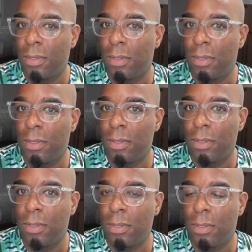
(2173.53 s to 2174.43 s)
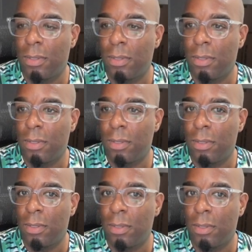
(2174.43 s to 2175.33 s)

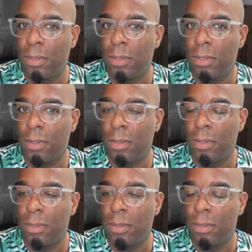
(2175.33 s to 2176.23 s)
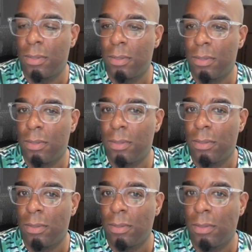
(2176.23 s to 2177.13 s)

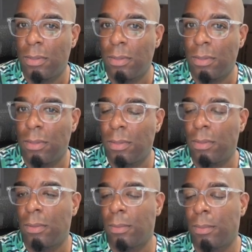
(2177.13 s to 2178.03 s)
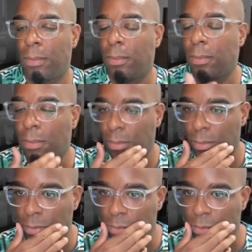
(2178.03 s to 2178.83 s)
The person shown says nothing.